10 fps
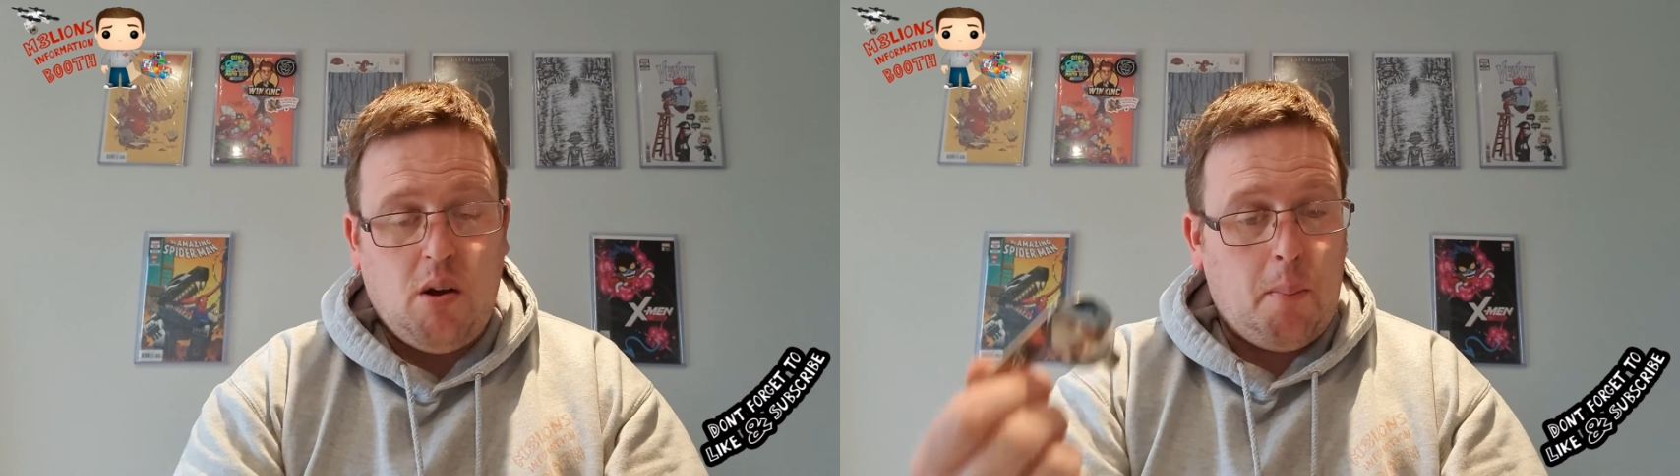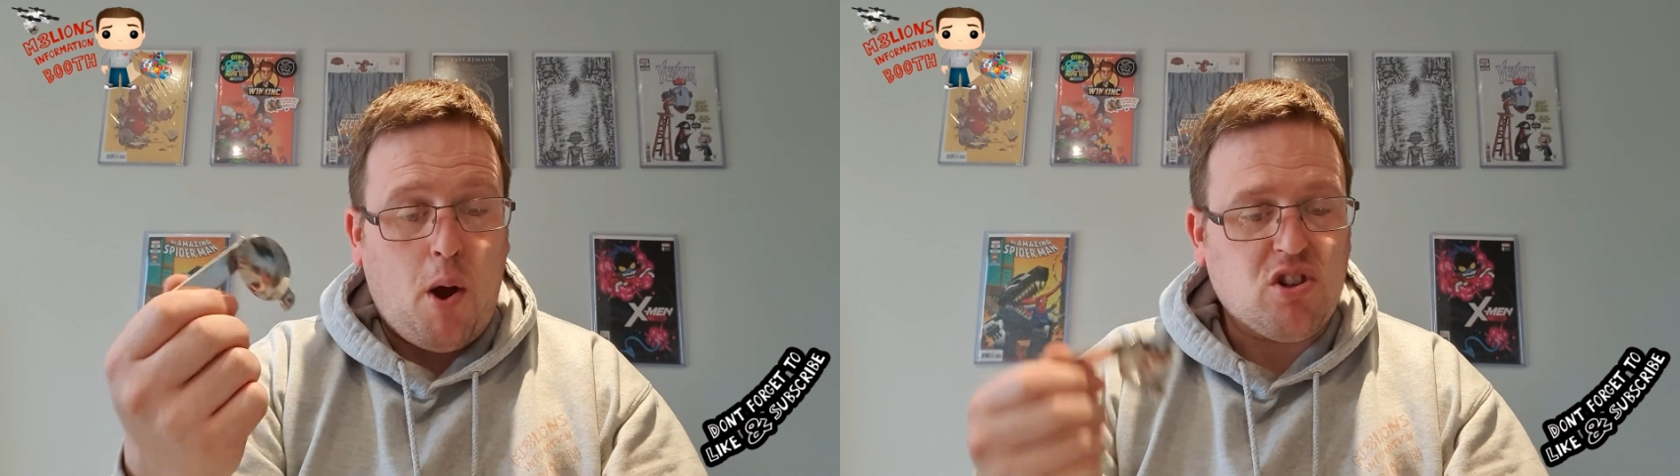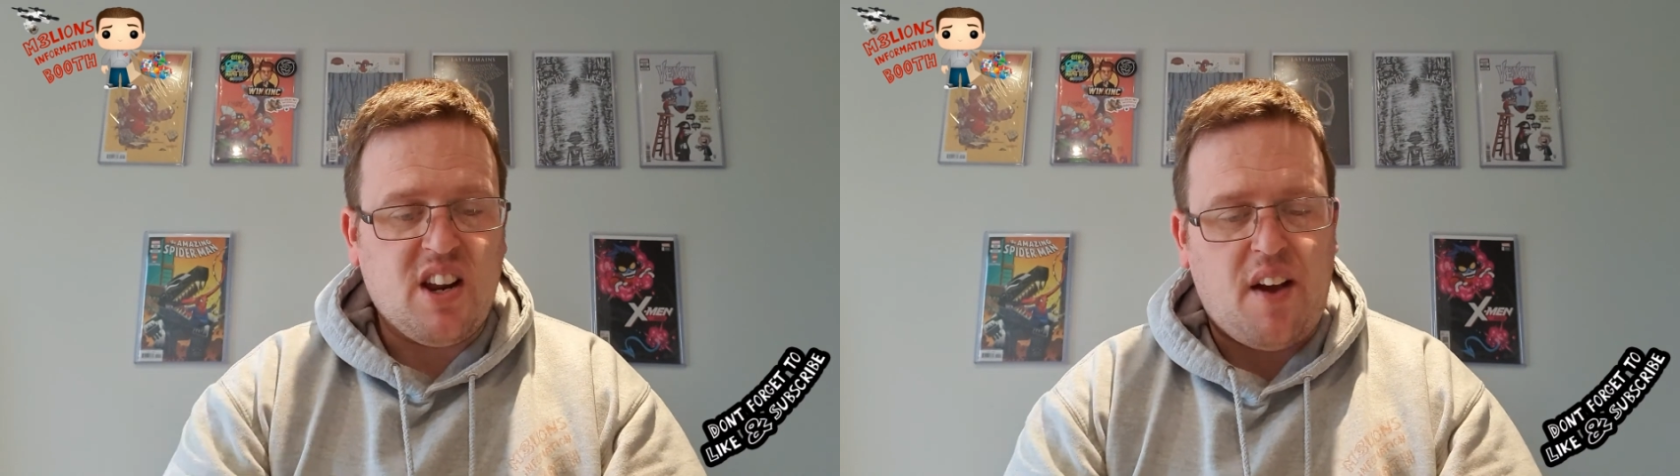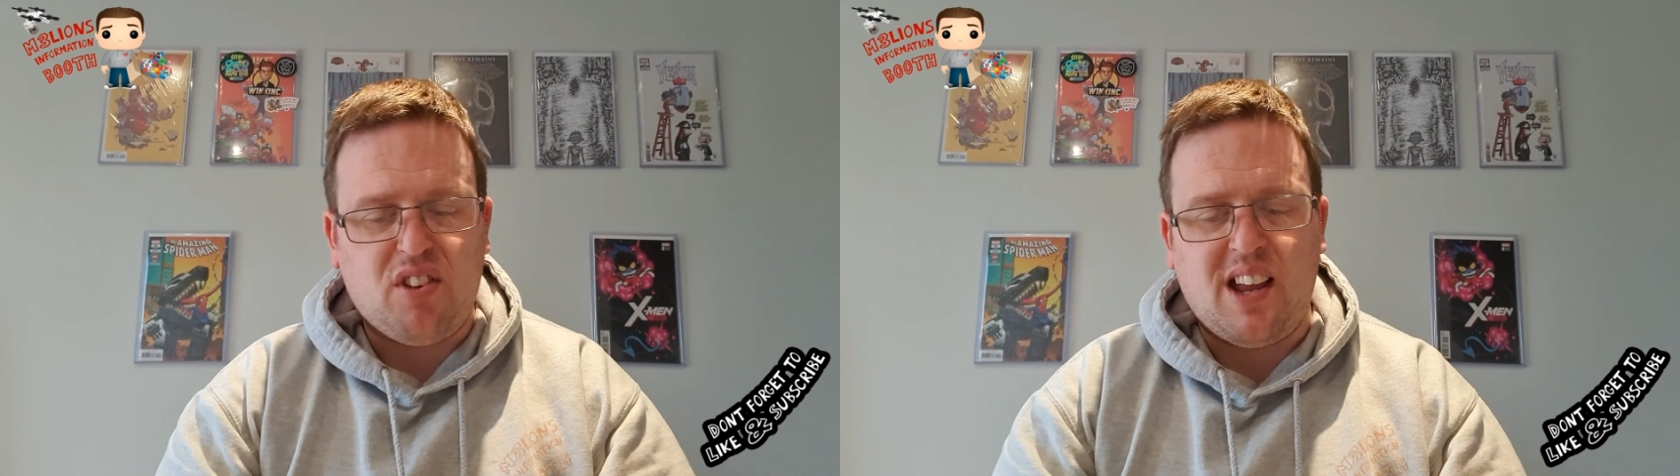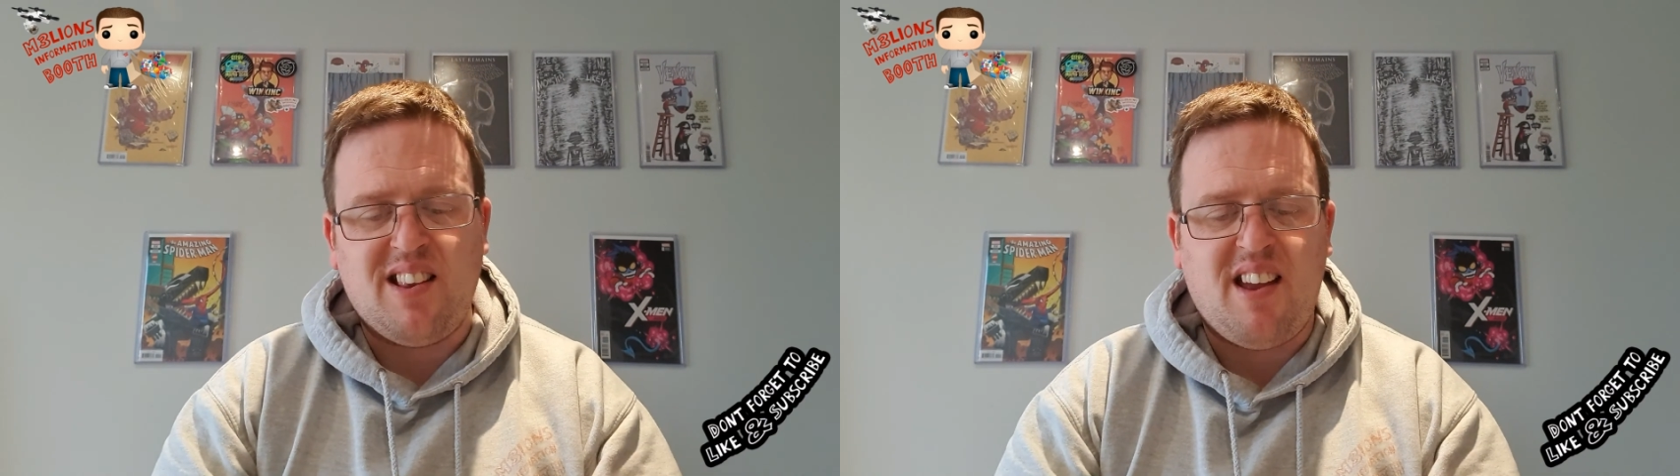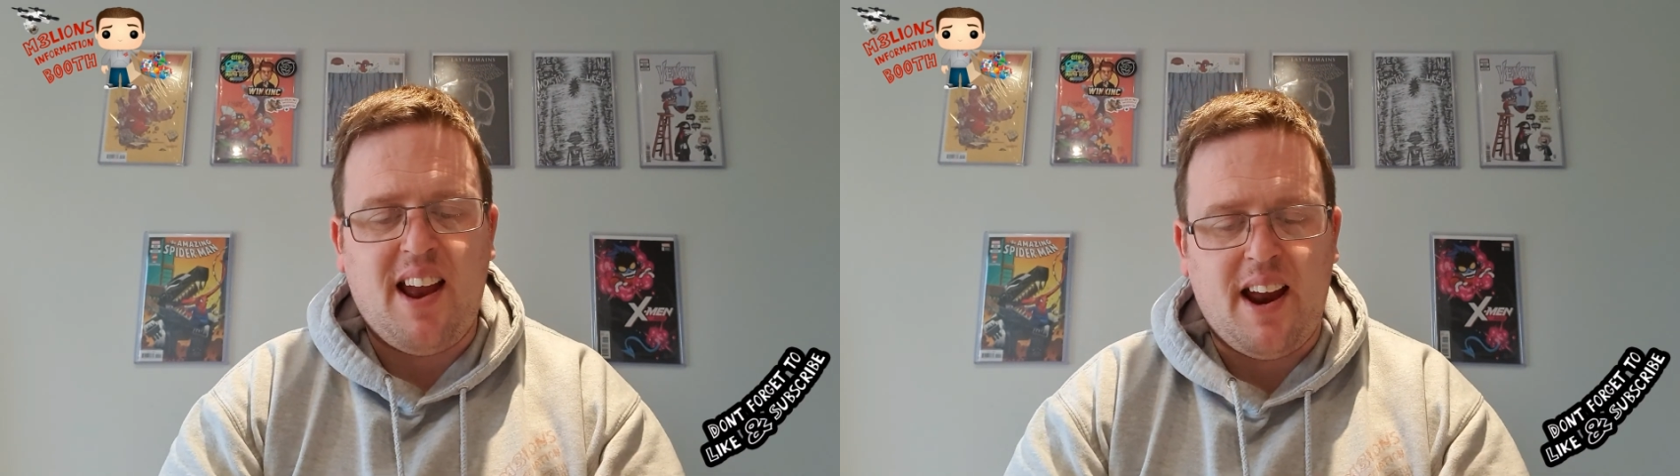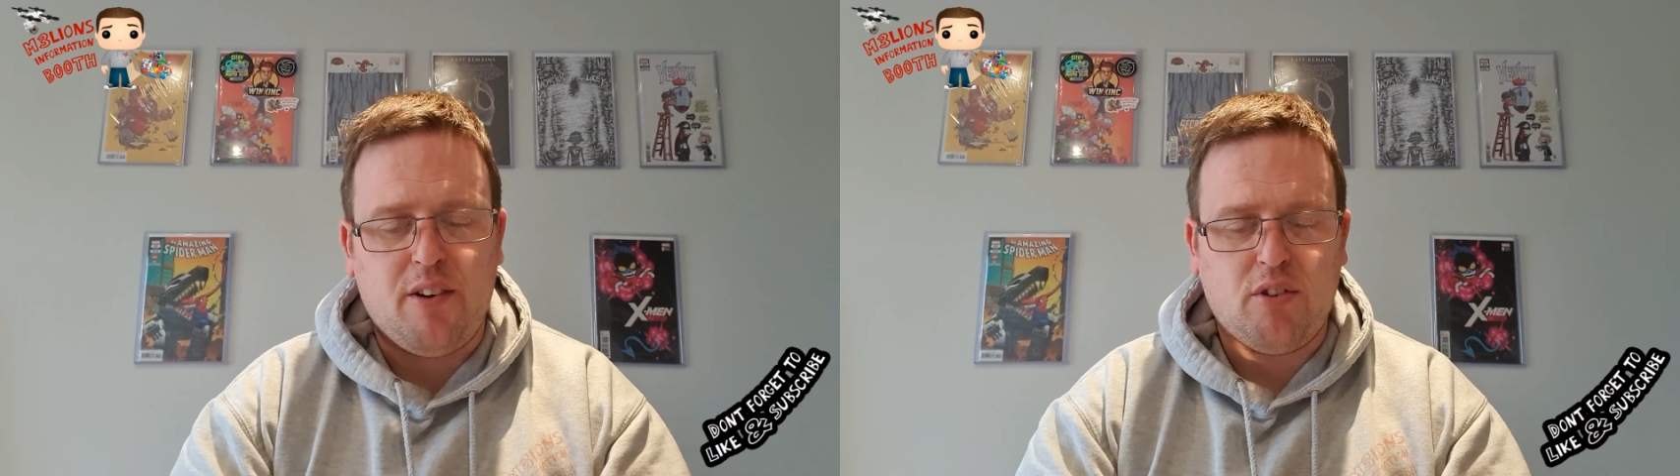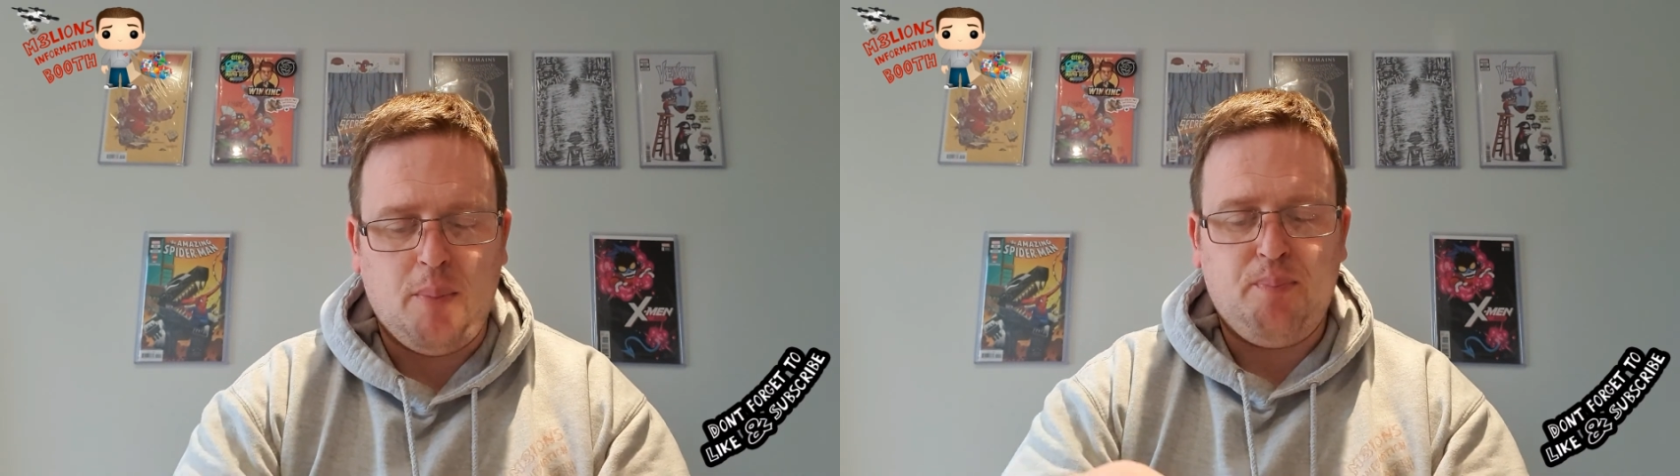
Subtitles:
mostly have to get it out.